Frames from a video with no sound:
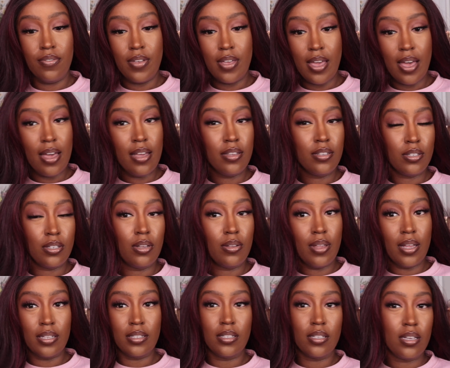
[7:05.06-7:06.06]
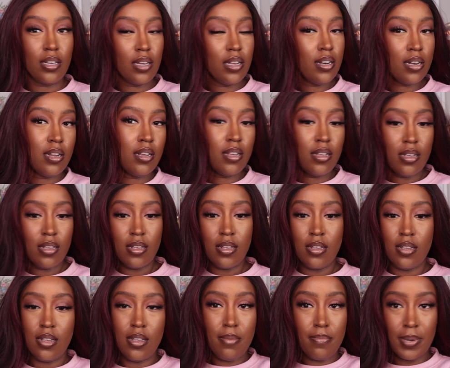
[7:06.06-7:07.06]
yet, so that's good.
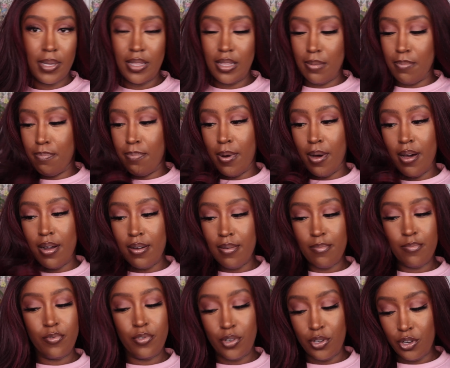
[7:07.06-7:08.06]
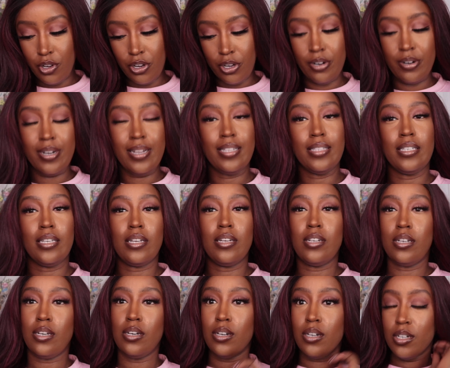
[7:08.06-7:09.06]
But the bottom for sure needs a
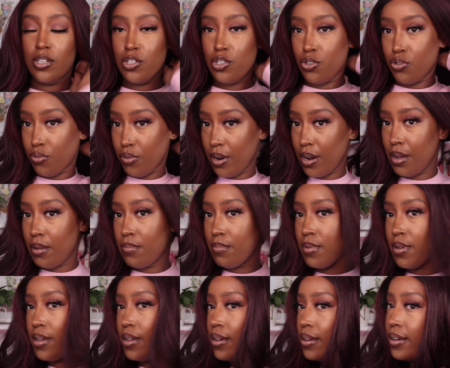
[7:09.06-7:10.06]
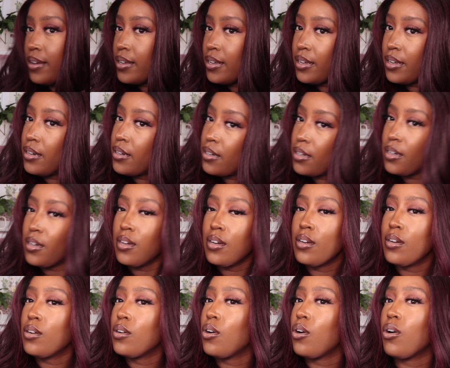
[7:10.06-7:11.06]
good trim and
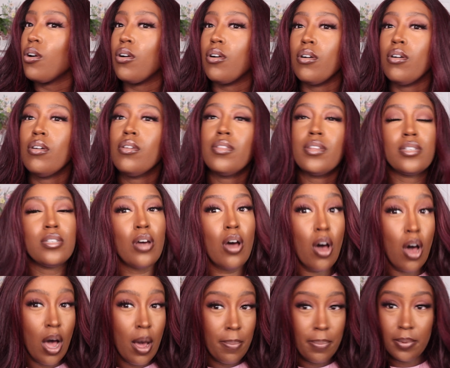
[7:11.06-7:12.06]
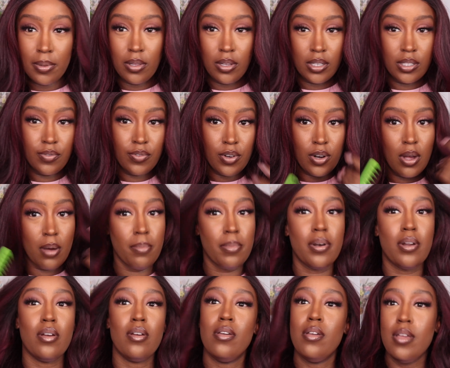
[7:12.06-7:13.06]
curl. The top looks
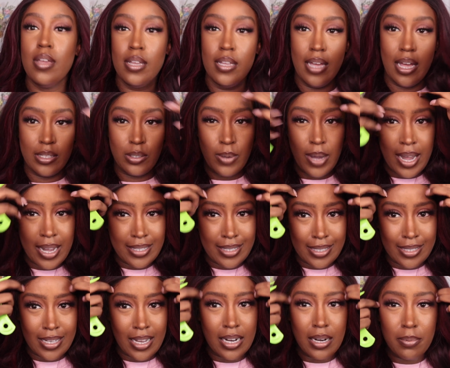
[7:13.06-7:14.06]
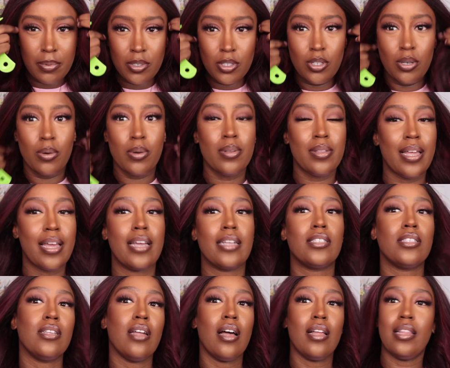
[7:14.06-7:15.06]
phenomenal. That's why I had to stand up and show you. Like,
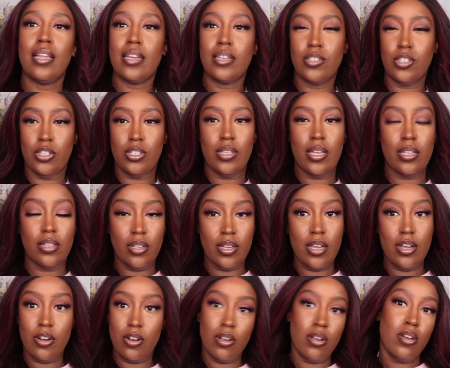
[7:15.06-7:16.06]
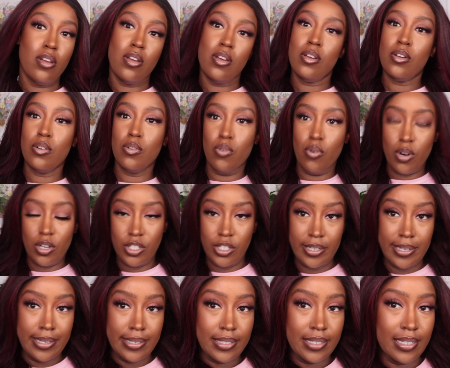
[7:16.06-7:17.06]
it's not like just like looking
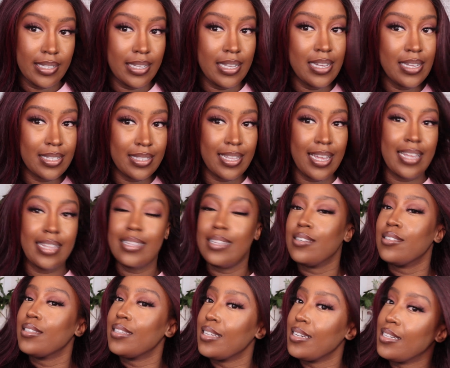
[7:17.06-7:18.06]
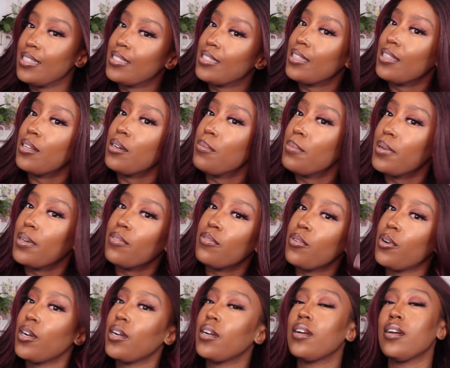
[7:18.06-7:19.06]
gorgeous. It literally needs a little bit of
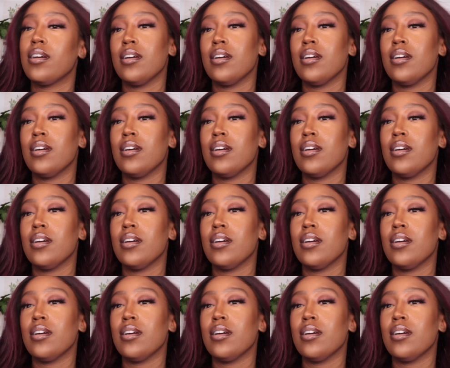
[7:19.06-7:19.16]
work.